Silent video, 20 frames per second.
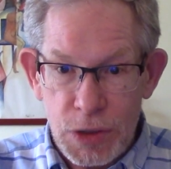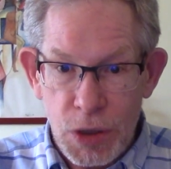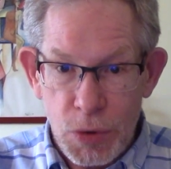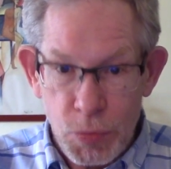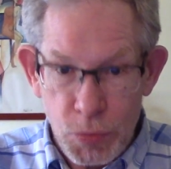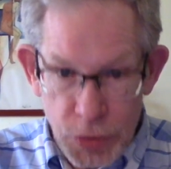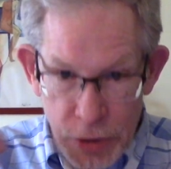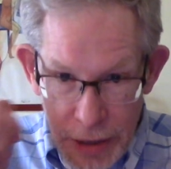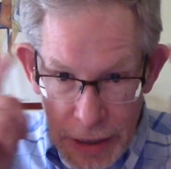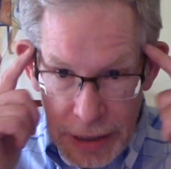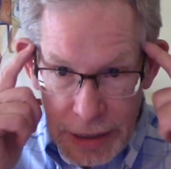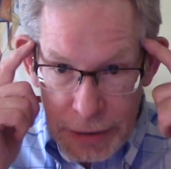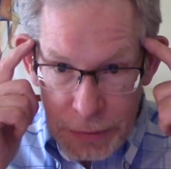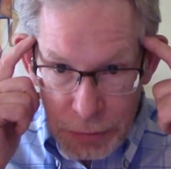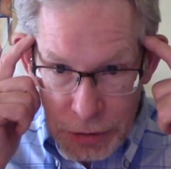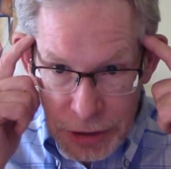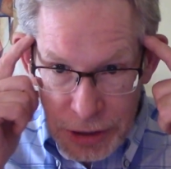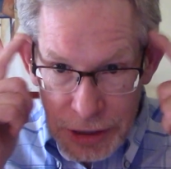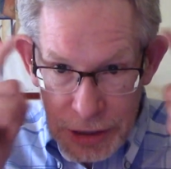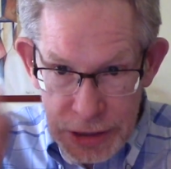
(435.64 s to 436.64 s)

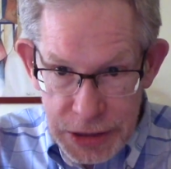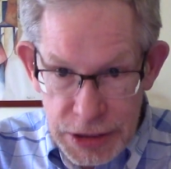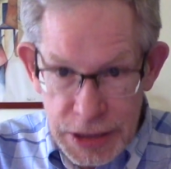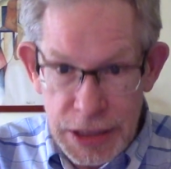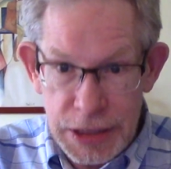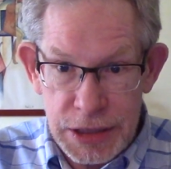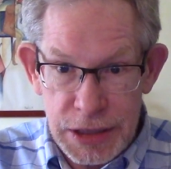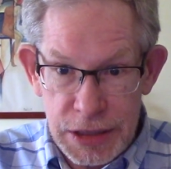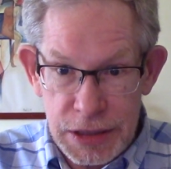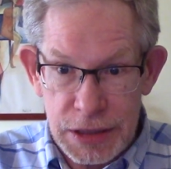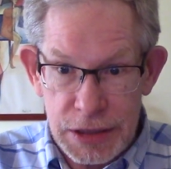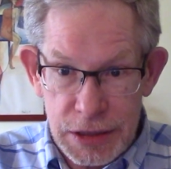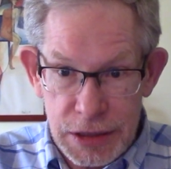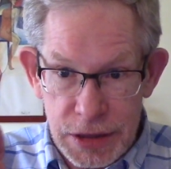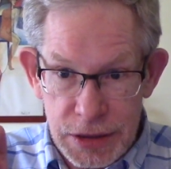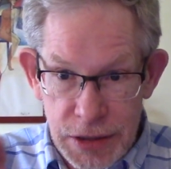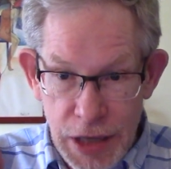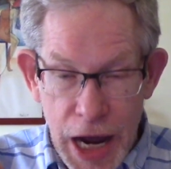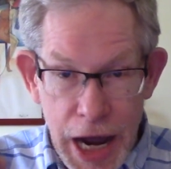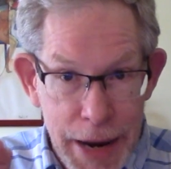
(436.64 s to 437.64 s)
And with the intention is
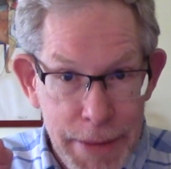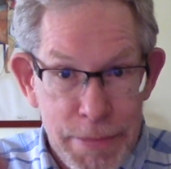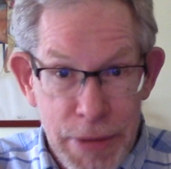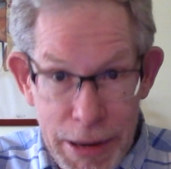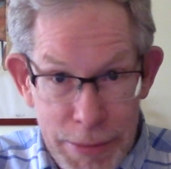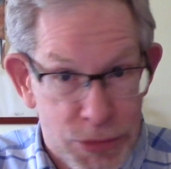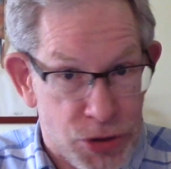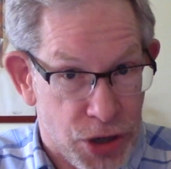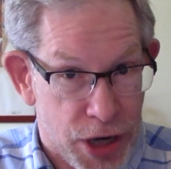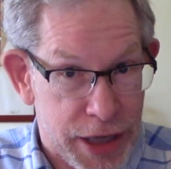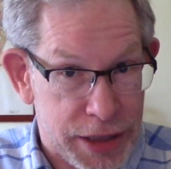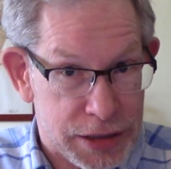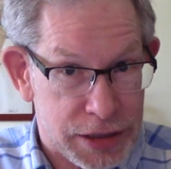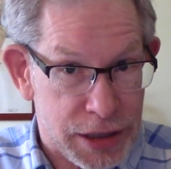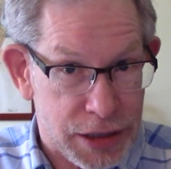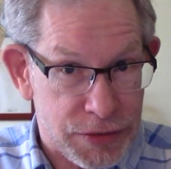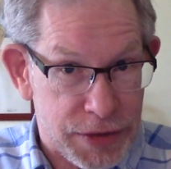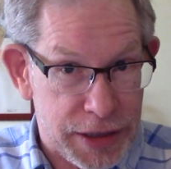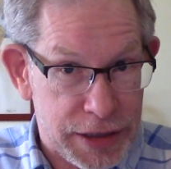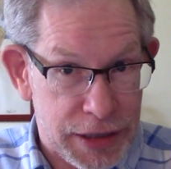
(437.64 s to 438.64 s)
that I'm
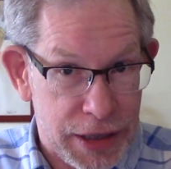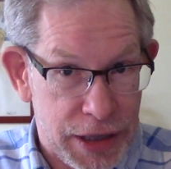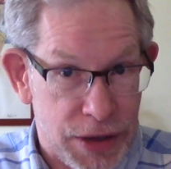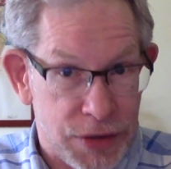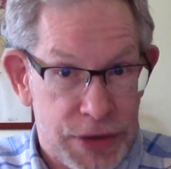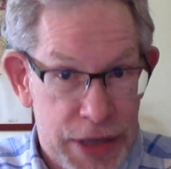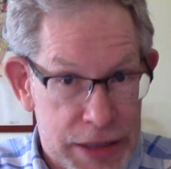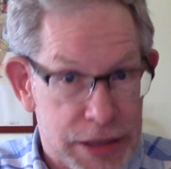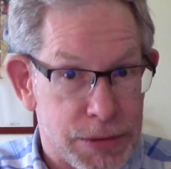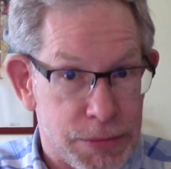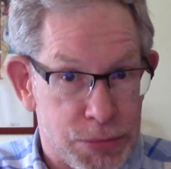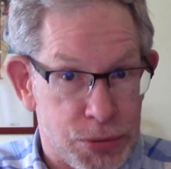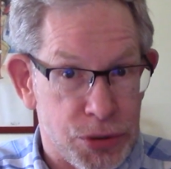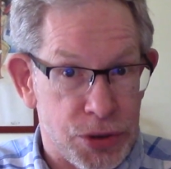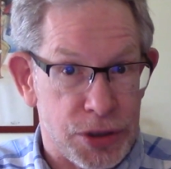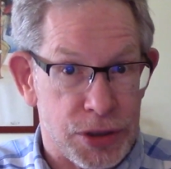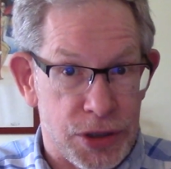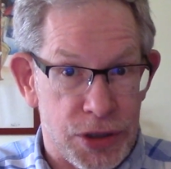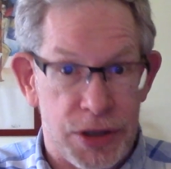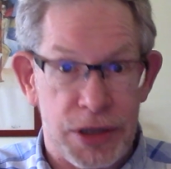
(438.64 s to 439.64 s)
memorizing right now. And that's
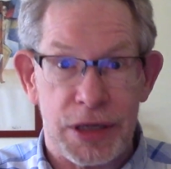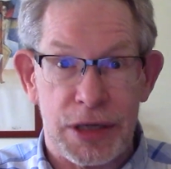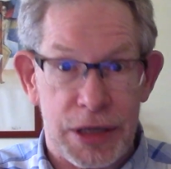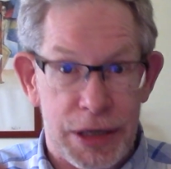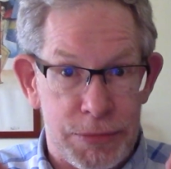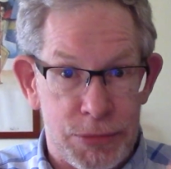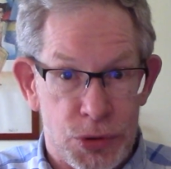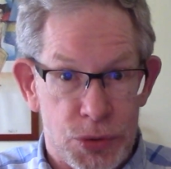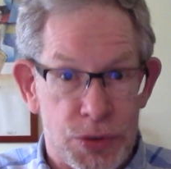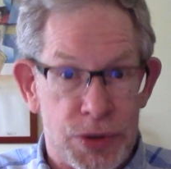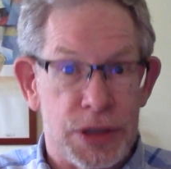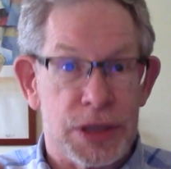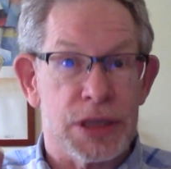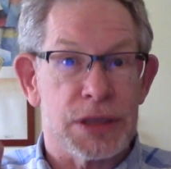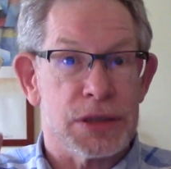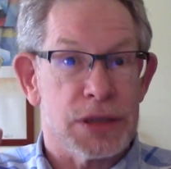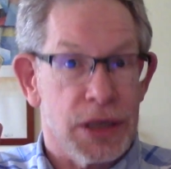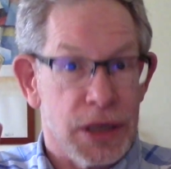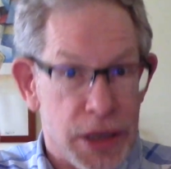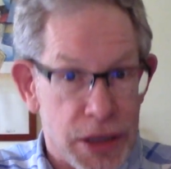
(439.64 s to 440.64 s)
important. You're thinking, I'm doing
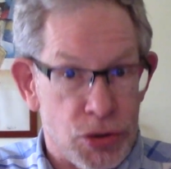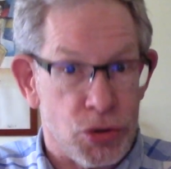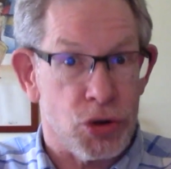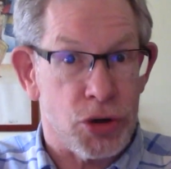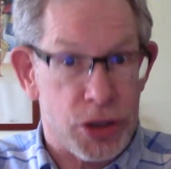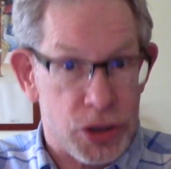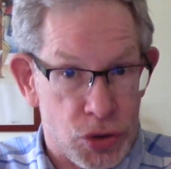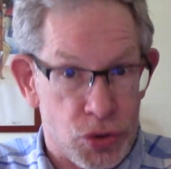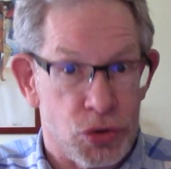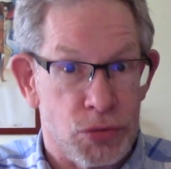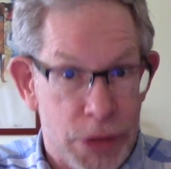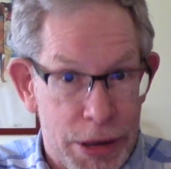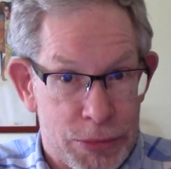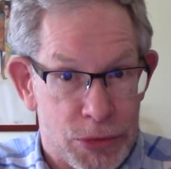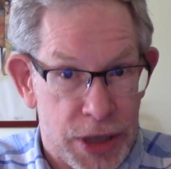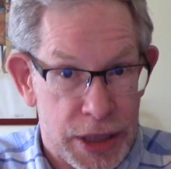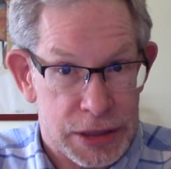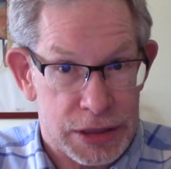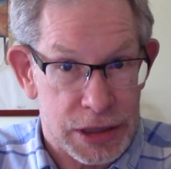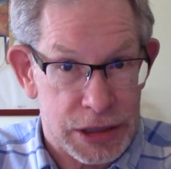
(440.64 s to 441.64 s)
this in order to
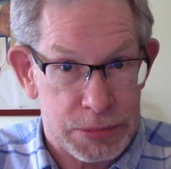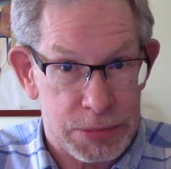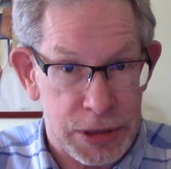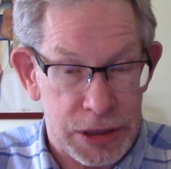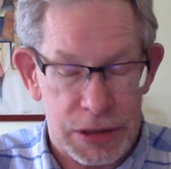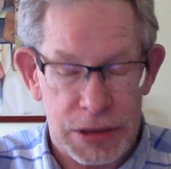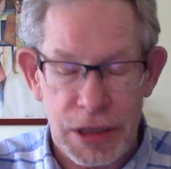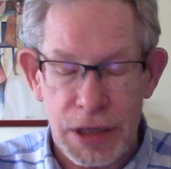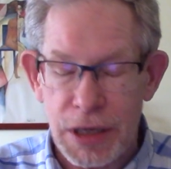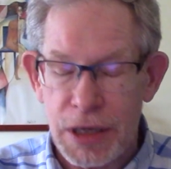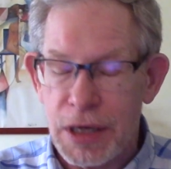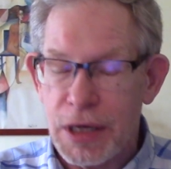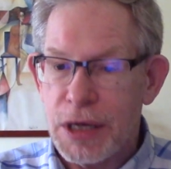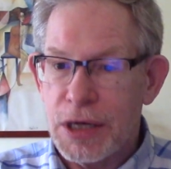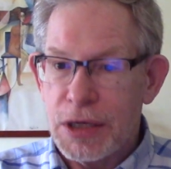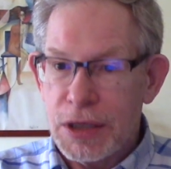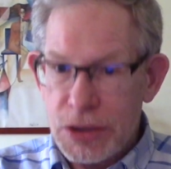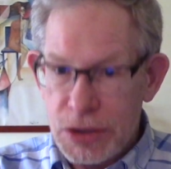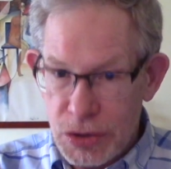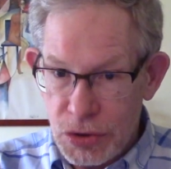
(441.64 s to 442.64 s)
memorize this piece.
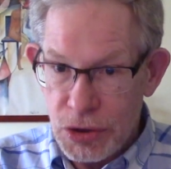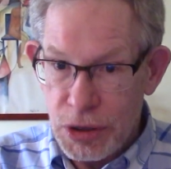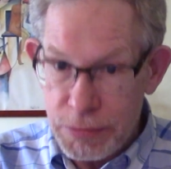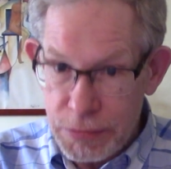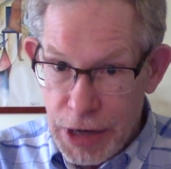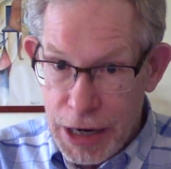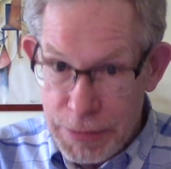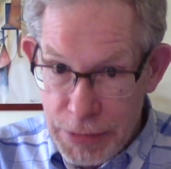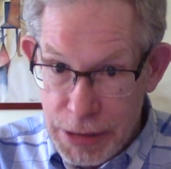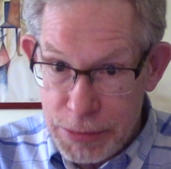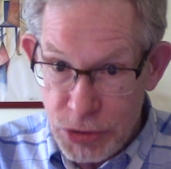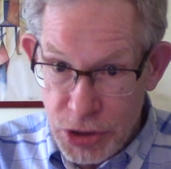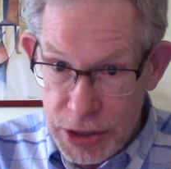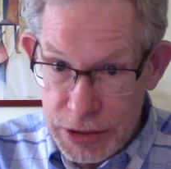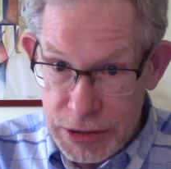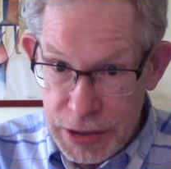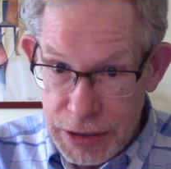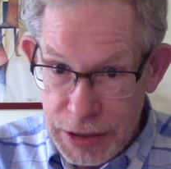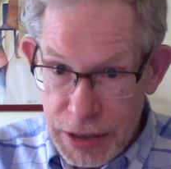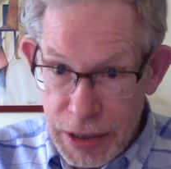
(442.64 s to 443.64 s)
So I'm
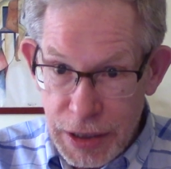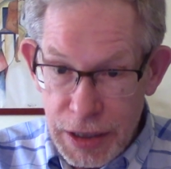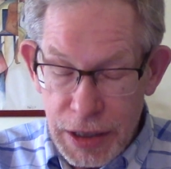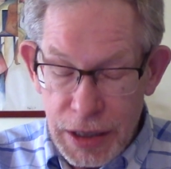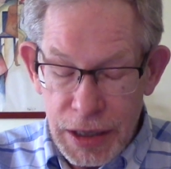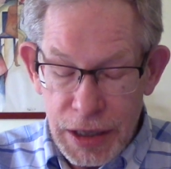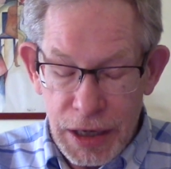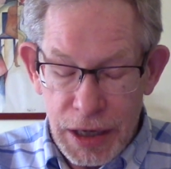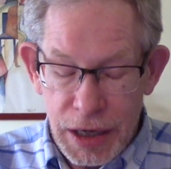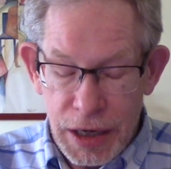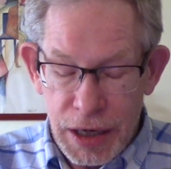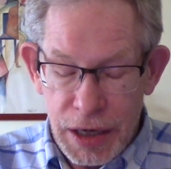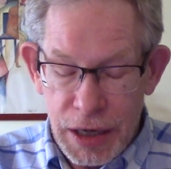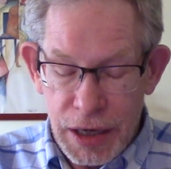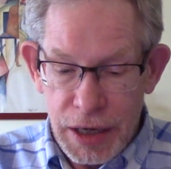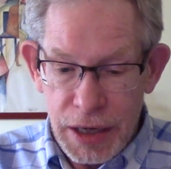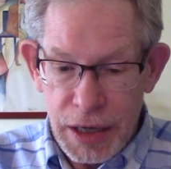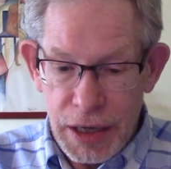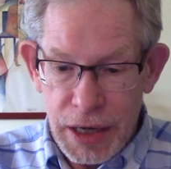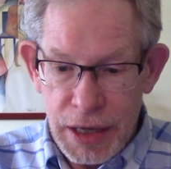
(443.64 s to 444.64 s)
memorizing.
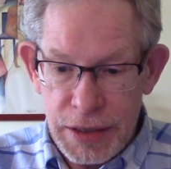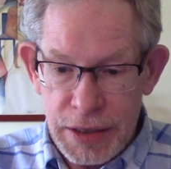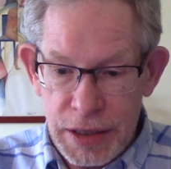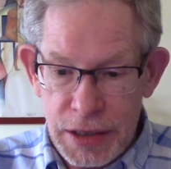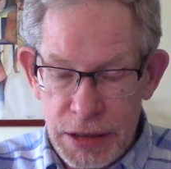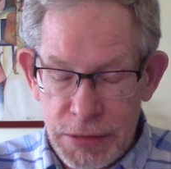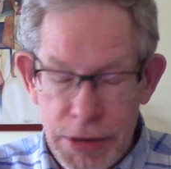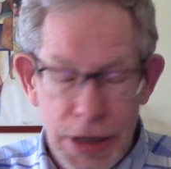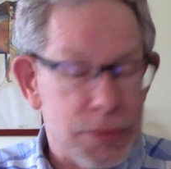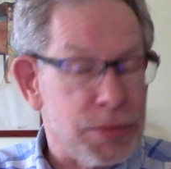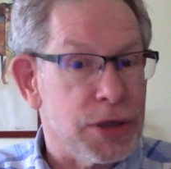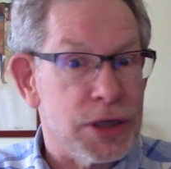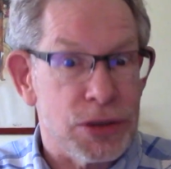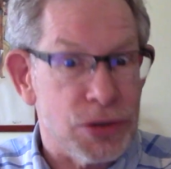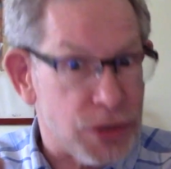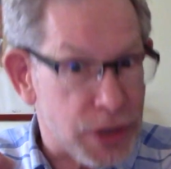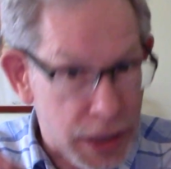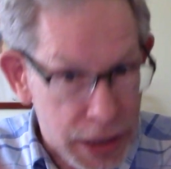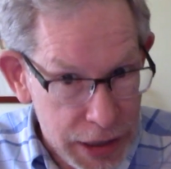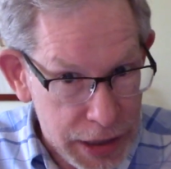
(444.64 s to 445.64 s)
And then you might want to
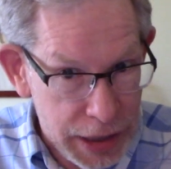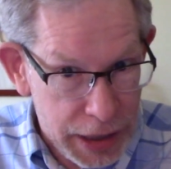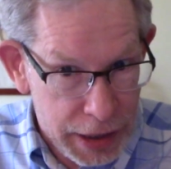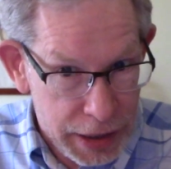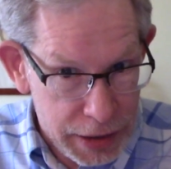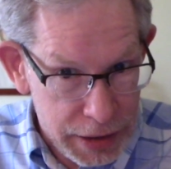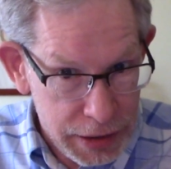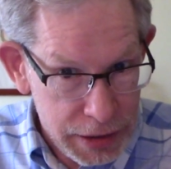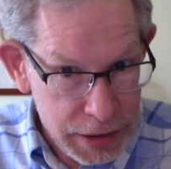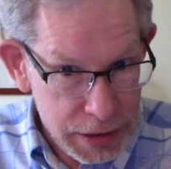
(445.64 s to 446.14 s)
do that again.